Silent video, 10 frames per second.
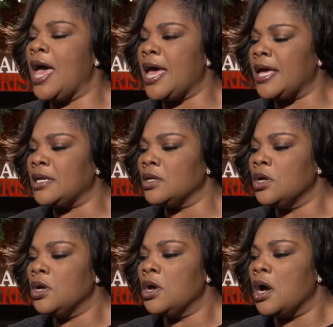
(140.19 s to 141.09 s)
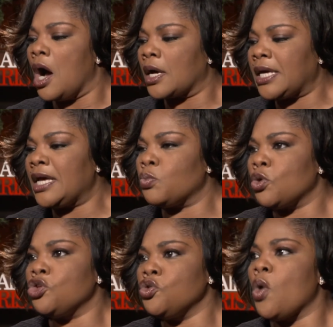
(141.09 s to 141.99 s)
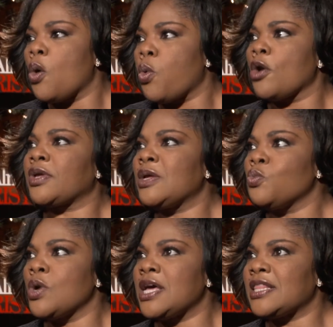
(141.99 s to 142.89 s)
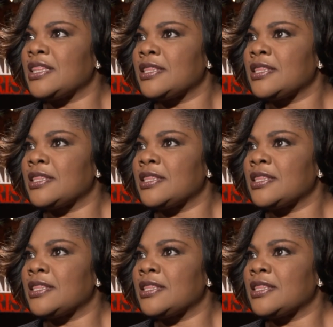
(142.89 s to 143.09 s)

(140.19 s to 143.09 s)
And again, when you are working with